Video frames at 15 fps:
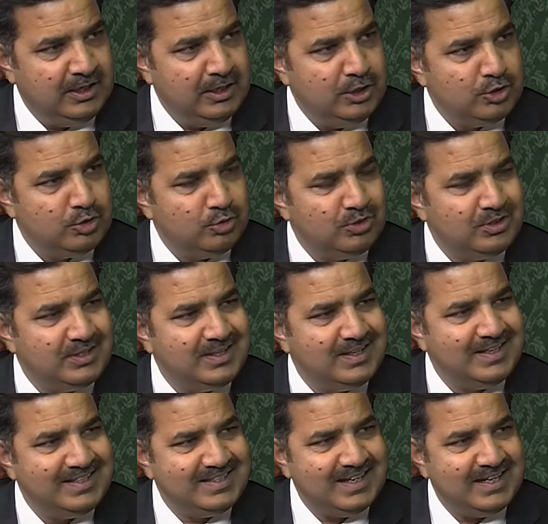so
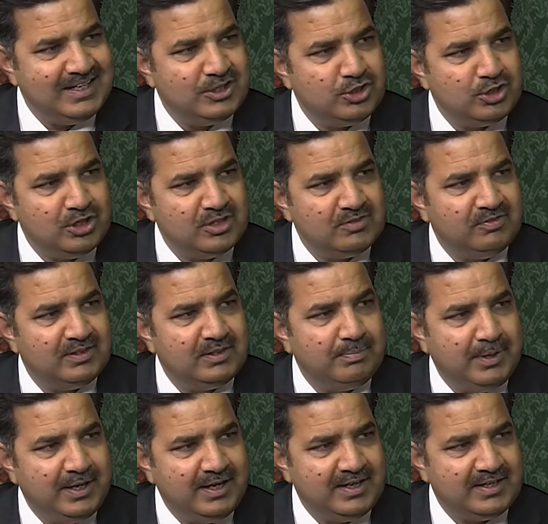is there any chance for the
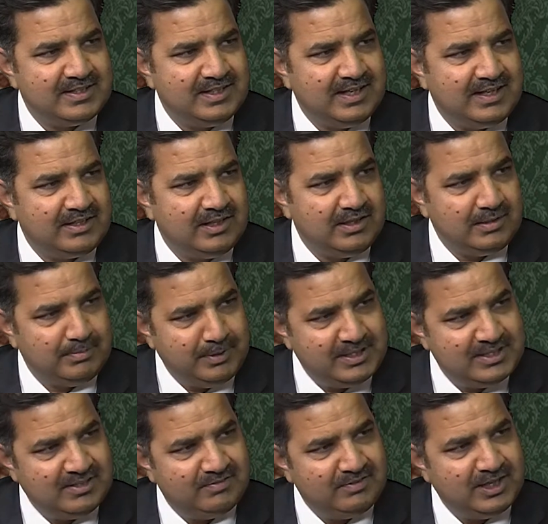parents that on the
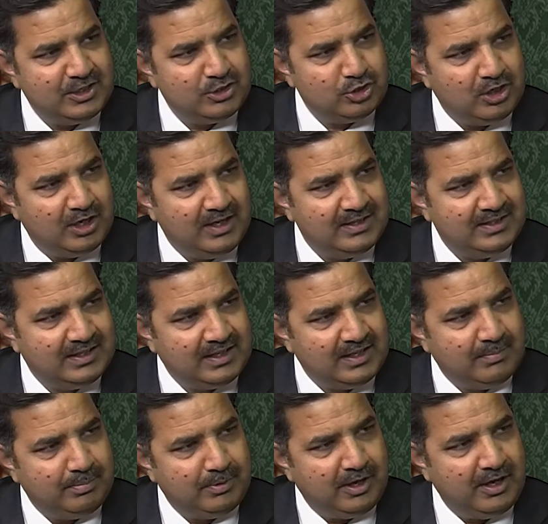basis of that child they can
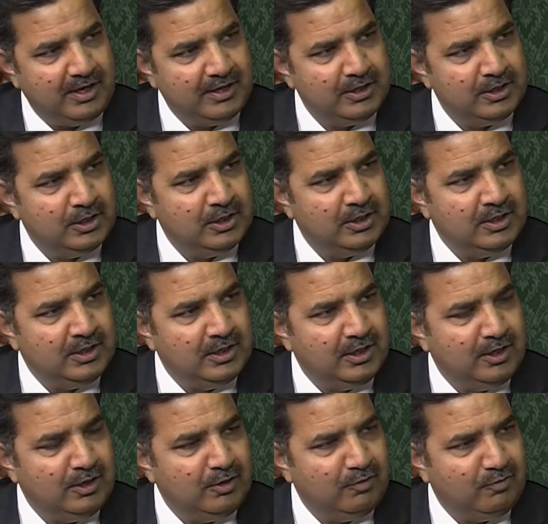apply
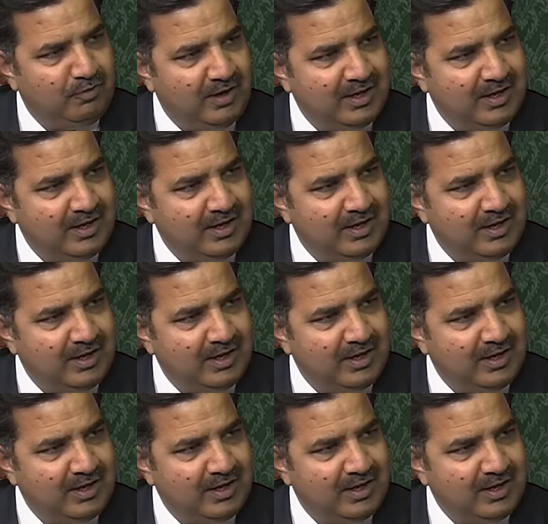for